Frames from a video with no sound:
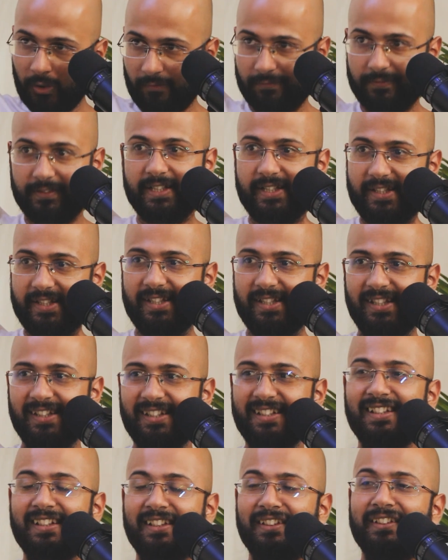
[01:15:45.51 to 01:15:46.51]
of this,
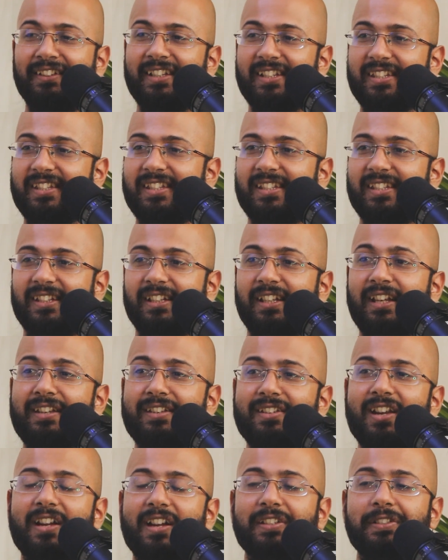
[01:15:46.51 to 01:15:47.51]
in this
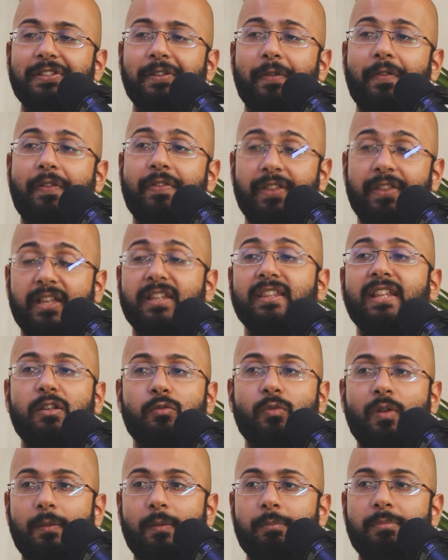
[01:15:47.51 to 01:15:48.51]
entire thing that
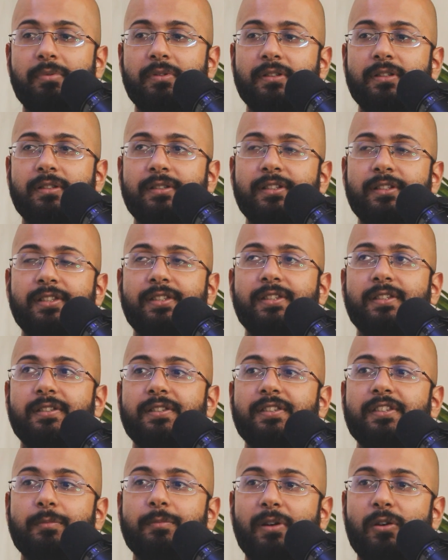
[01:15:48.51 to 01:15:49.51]
we have
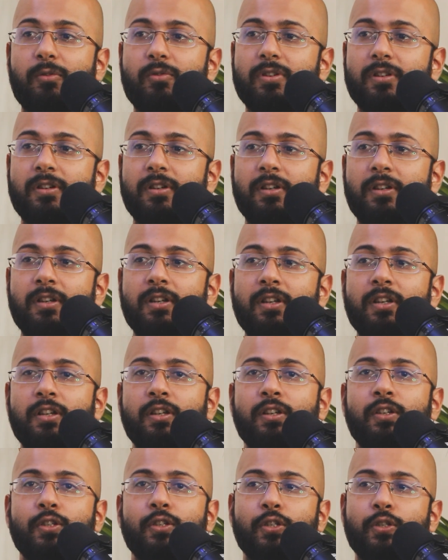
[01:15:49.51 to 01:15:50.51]
discussed about,
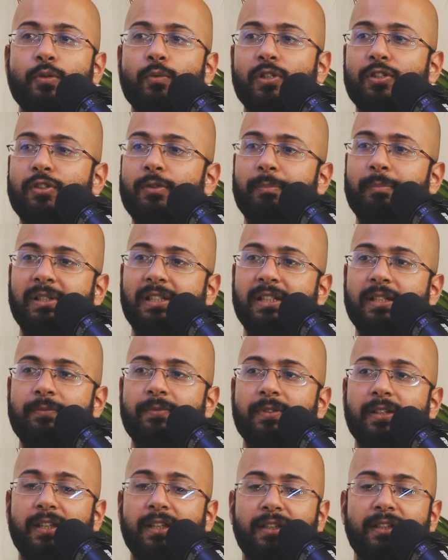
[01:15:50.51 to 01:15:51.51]
do you also
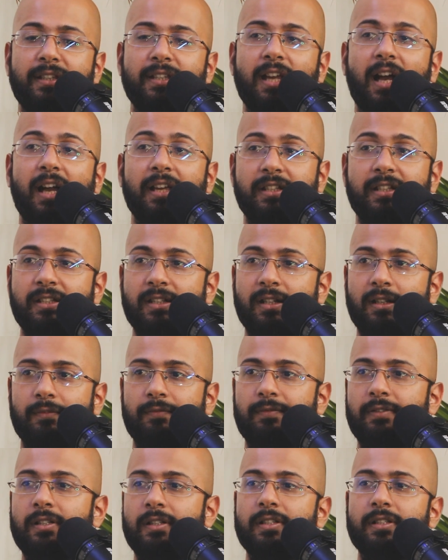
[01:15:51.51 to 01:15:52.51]
believe in the idea of
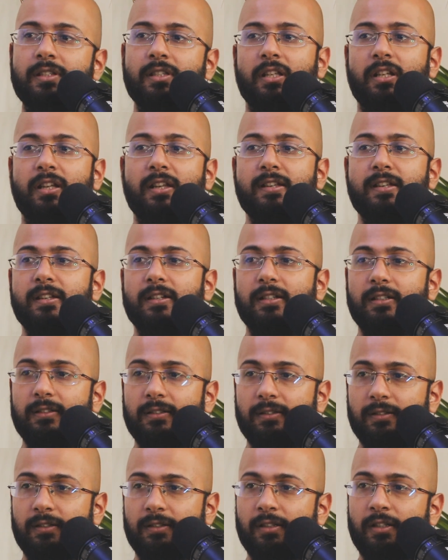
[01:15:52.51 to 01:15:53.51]
surrender?
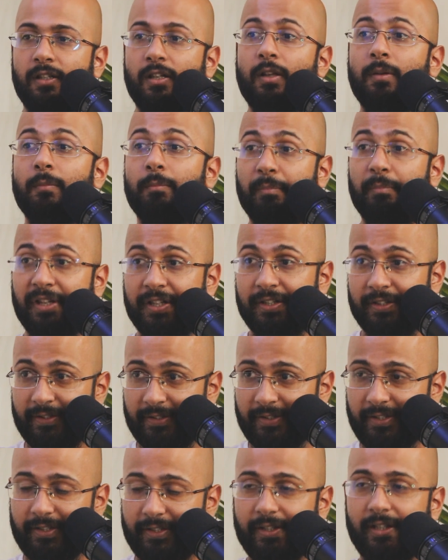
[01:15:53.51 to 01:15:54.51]

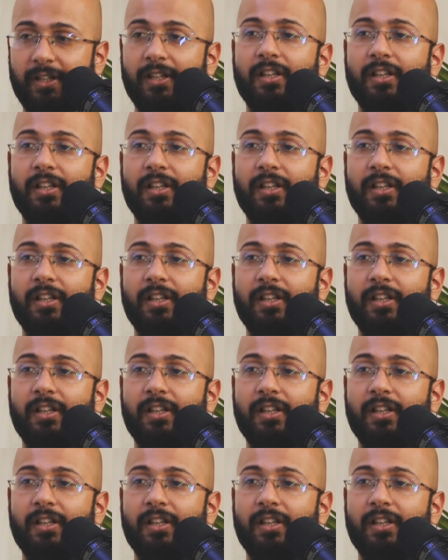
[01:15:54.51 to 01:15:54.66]
Because